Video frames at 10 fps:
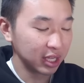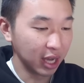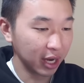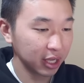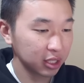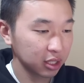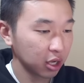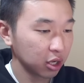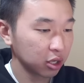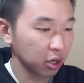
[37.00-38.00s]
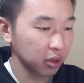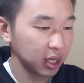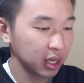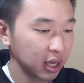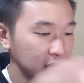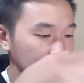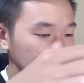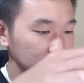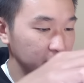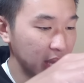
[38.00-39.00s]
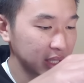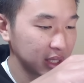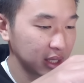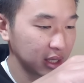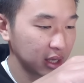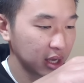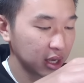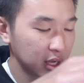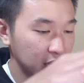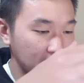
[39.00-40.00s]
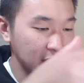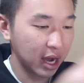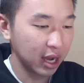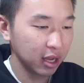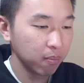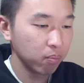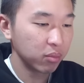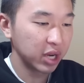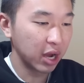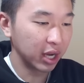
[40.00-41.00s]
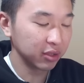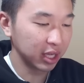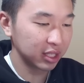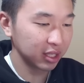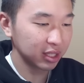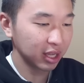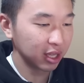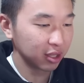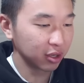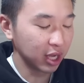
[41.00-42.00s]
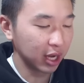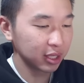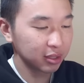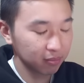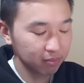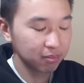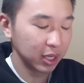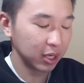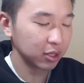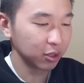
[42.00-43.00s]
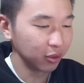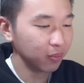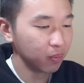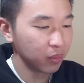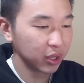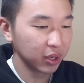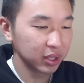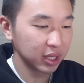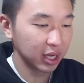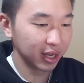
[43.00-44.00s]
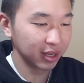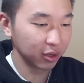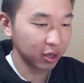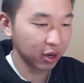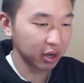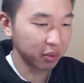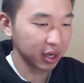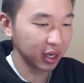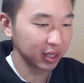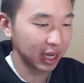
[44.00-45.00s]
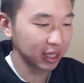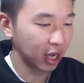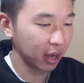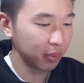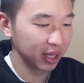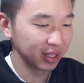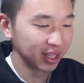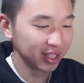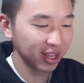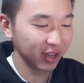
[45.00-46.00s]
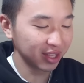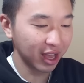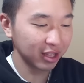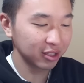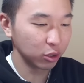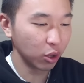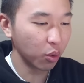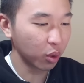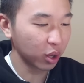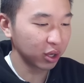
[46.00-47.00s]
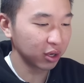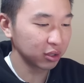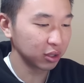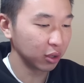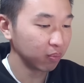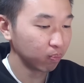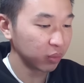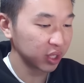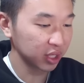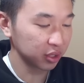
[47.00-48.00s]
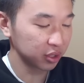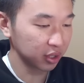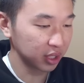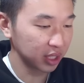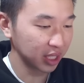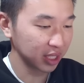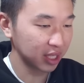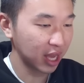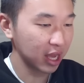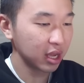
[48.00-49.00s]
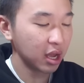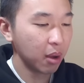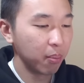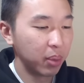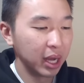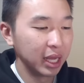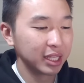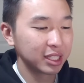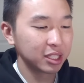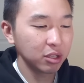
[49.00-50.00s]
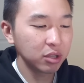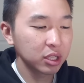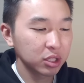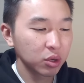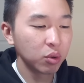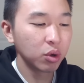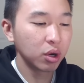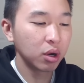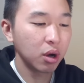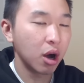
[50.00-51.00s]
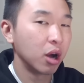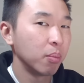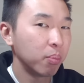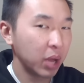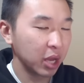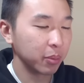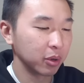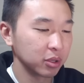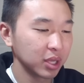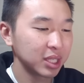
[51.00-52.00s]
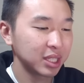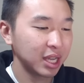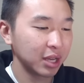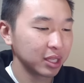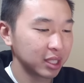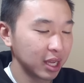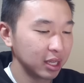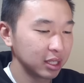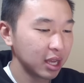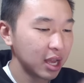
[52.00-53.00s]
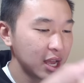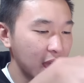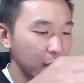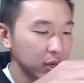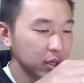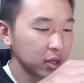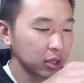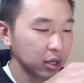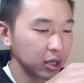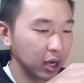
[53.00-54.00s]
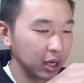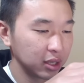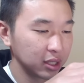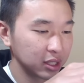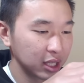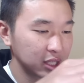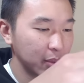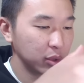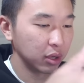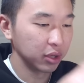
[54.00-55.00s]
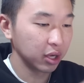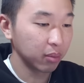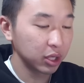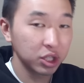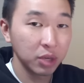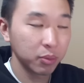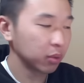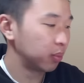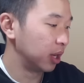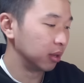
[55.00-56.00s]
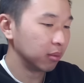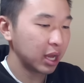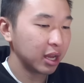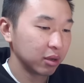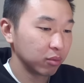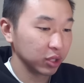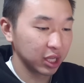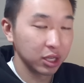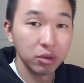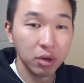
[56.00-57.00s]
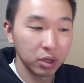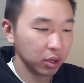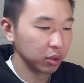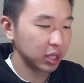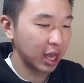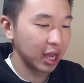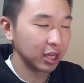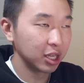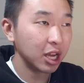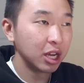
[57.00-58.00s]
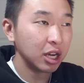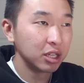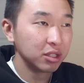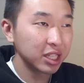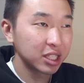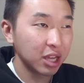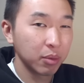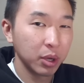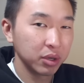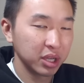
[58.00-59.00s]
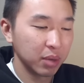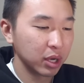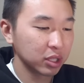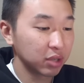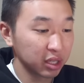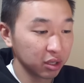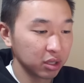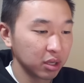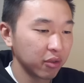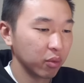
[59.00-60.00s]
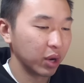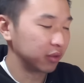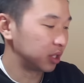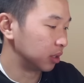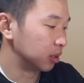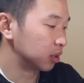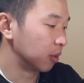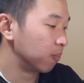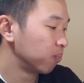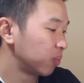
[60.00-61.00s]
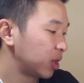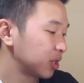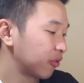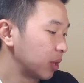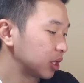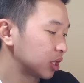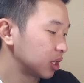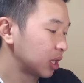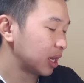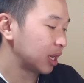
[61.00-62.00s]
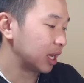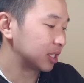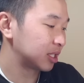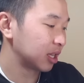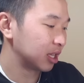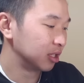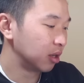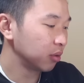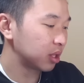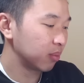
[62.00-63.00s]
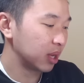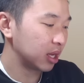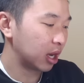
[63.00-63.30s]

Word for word: Giannis, Curry, there's Messi, AI, now unlicensed, there's Giannis in a suit, there is uh, you know Curry wearing a tank top and stuff like that. So no Warriors, no Sixers jerseys, things like that. But it still looks cool on paper. So let's see how this set is. And what are your thoughts on unlicensed sets down below? They are much cheaper, but once again, no logos and less desirability amongst collectors from what I've seen. So here's information. It's in the low to mid